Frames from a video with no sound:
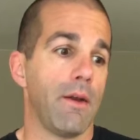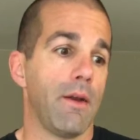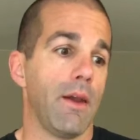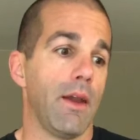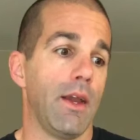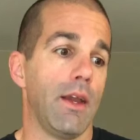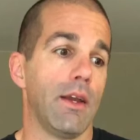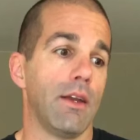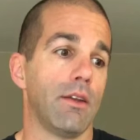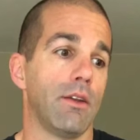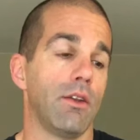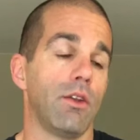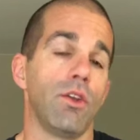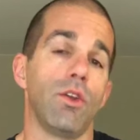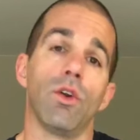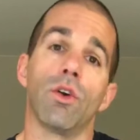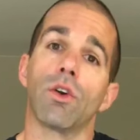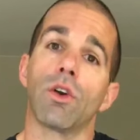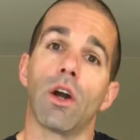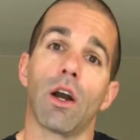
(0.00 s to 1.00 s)
and
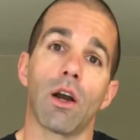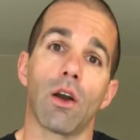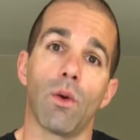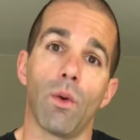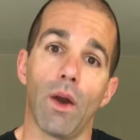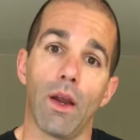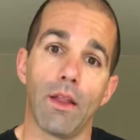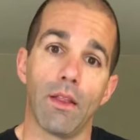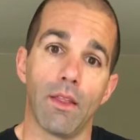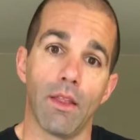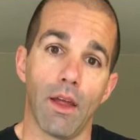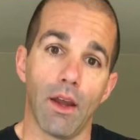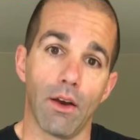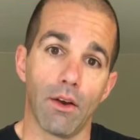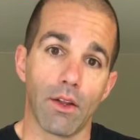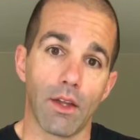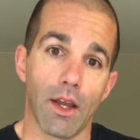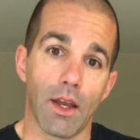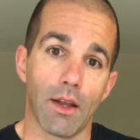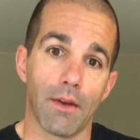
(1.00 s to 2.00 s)
you're not quite there
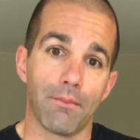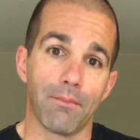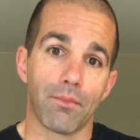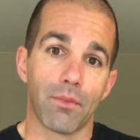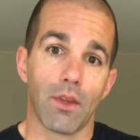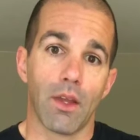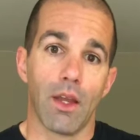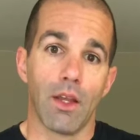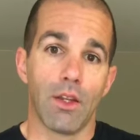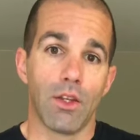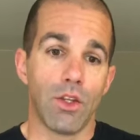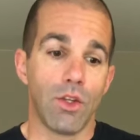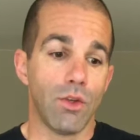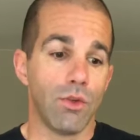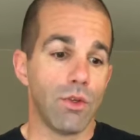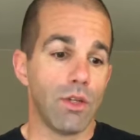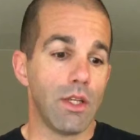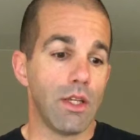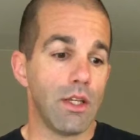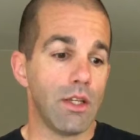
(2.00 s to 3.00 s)
yet and you
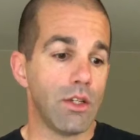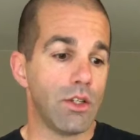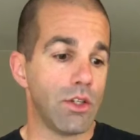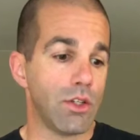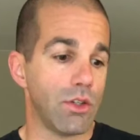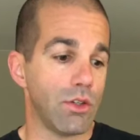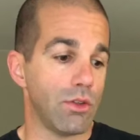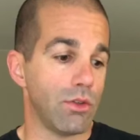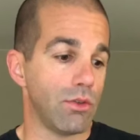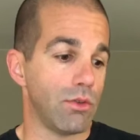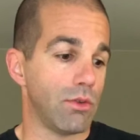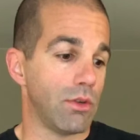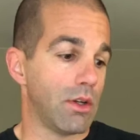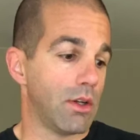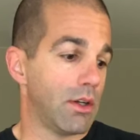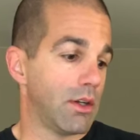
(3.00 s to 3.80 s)
need to